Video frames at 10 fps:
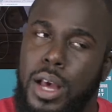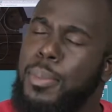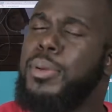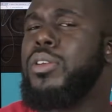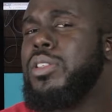
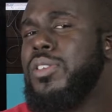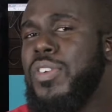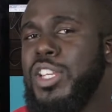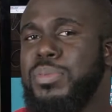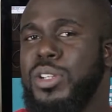upload it to
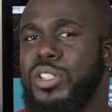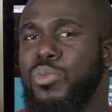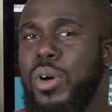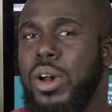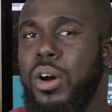Facebook as
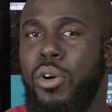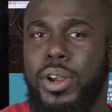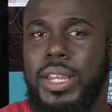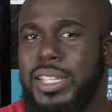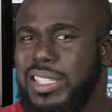well,
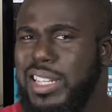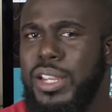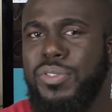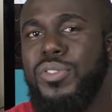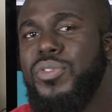or at least a
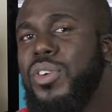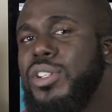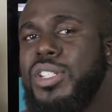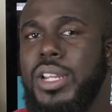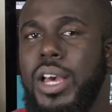different
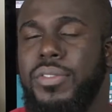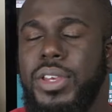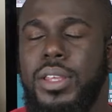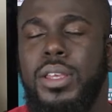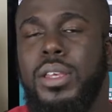version of
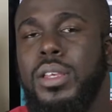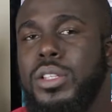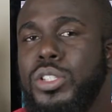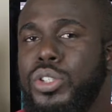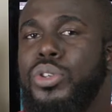it
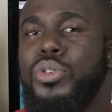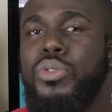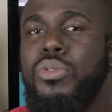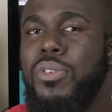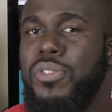
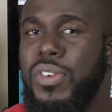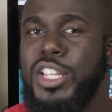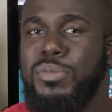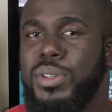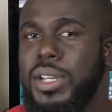to
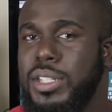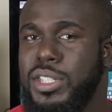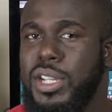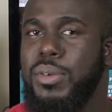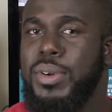Facebook and
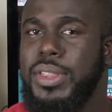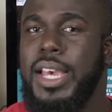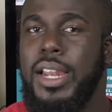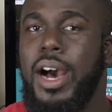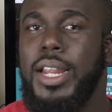share it with
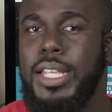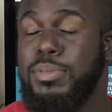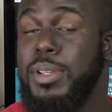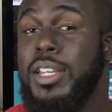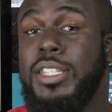that
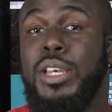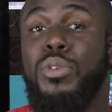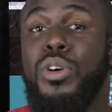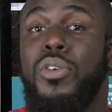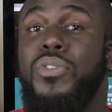audience, because it
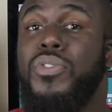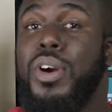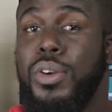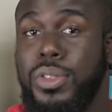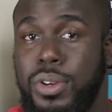will go
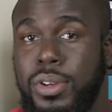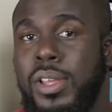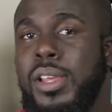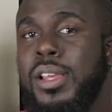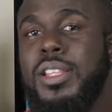further
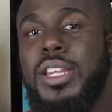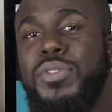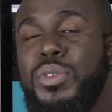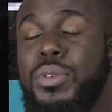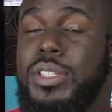than
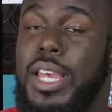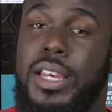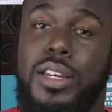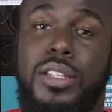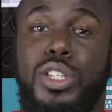if you were to
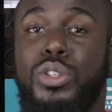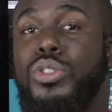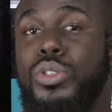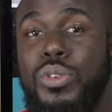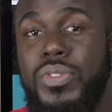take a
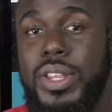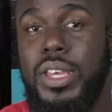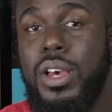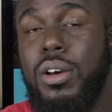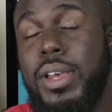YouTube
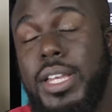video